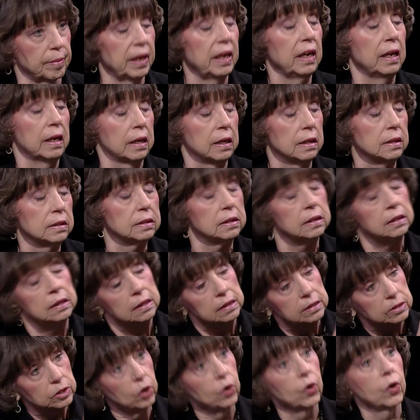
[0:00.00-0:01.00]
hit
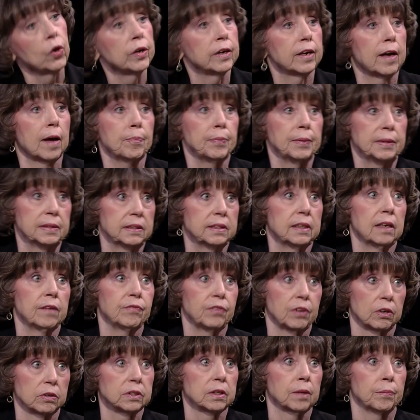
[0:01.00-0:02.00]
to look up and see
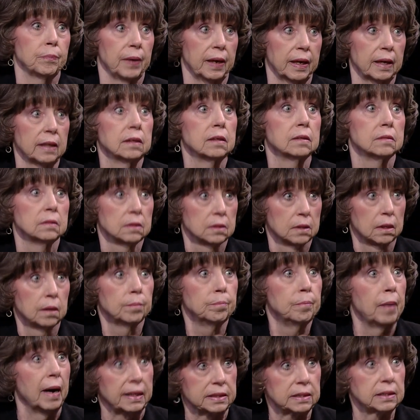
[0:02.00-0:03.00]
if there's a big
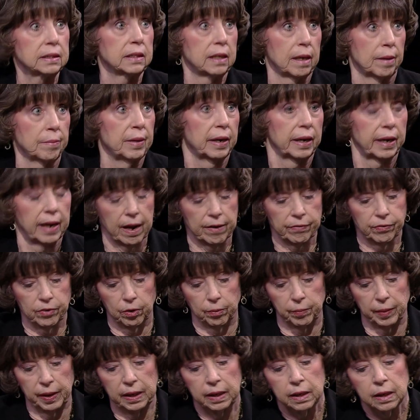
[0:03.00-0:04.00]
bus coming
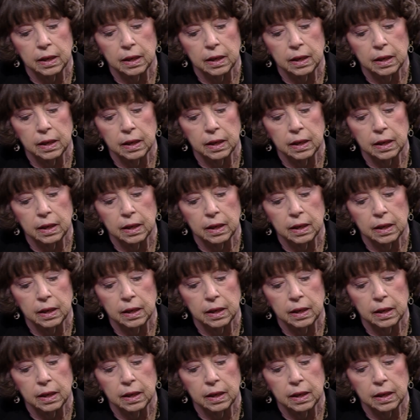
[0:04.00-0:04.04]
after me.